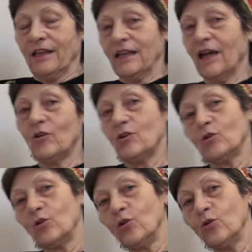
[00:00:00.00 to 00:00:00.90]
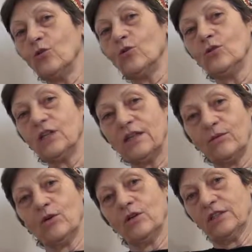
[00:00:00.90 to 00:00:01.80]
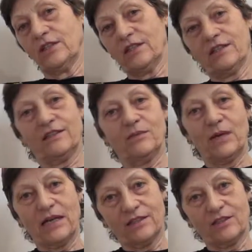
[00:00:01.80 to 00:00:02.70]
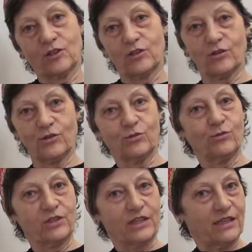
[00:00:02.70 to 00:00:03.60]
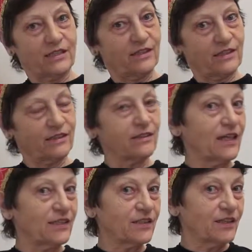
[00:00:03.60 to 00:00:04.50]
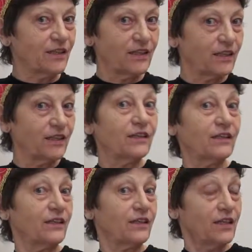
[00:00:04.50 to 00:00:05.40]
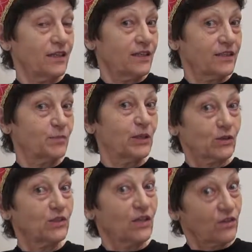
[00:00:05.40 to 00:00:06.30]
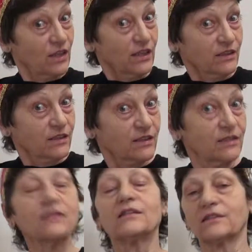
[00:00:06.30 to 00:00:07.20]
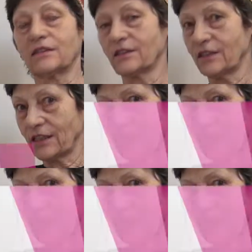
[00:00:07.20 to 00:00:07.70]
Now, who was the master who said that he is because he thinks? René